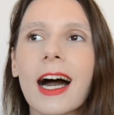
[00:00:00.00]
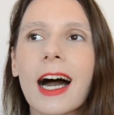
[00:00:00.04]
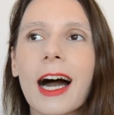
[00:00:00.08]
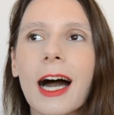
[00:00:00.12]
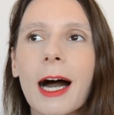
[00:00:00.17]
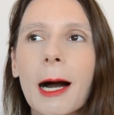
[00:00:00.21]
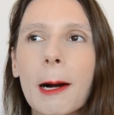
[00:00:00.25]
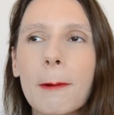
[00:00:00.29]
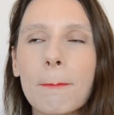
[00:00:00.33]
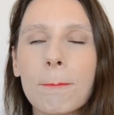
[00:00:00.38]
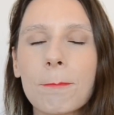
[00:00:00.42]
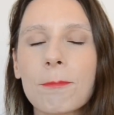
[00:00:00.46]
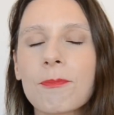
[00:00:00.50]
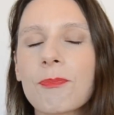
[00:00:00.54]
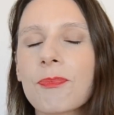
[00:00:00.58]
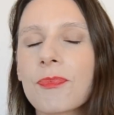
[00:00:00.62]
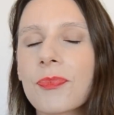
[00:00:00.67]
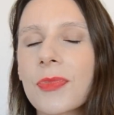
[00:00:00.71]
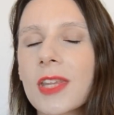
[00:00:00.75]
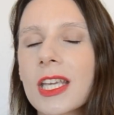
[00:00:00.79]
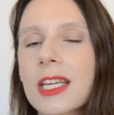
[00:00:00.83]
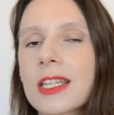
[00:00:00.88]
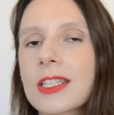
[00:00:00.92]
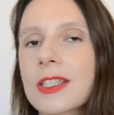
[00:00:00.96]

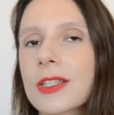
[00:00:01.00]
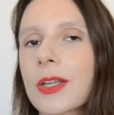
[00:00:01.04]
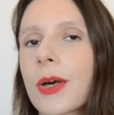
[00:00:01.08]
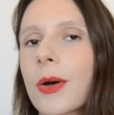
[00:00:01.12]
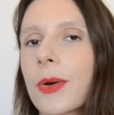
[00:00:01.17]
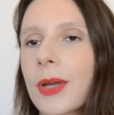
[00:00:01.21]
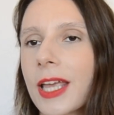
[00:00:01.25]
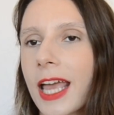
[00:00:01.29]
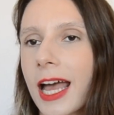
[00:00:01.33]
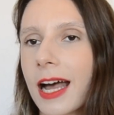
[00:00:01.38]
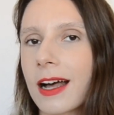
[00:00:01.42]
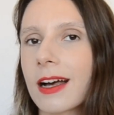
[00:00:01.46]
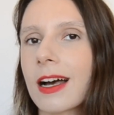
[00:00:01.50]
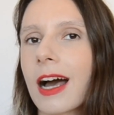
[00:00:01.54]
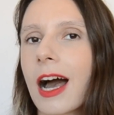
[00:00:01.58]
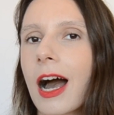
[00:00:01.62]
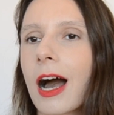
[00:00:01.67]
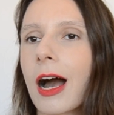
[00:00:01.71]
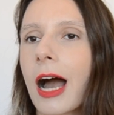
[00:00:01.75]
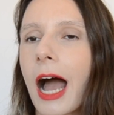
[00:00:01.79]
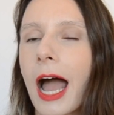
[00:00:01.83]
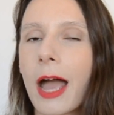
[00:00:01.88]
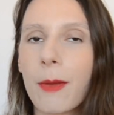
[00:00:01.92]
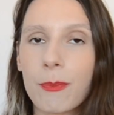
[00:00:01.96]
So yeah,
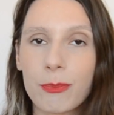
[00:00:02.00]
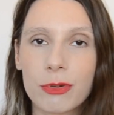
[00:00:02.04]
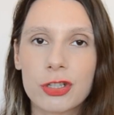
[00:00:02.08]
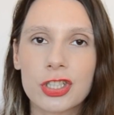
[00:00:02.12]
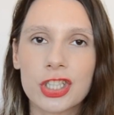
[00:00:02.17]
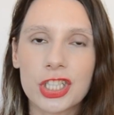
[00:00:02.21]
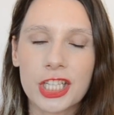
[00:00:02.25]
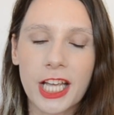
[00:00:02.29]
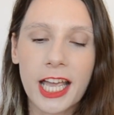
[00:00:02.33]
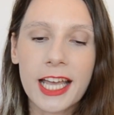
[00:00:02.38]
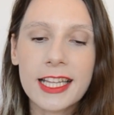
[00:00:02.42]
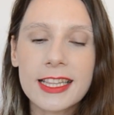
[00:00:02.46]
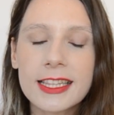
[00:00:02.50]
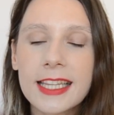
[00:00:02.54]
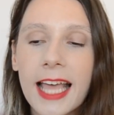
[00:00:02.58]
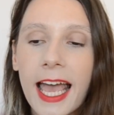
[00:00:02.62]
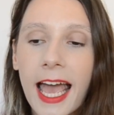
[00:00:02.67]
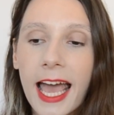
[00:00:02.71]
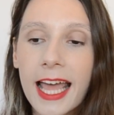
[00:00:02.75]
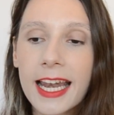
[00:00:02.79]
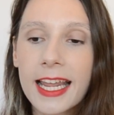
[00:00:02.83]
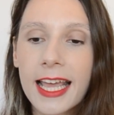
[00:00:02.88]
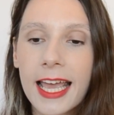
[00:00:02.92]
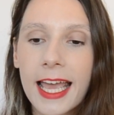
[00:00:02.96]
I appreciate
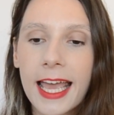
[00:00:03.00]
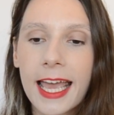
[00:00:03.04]
that.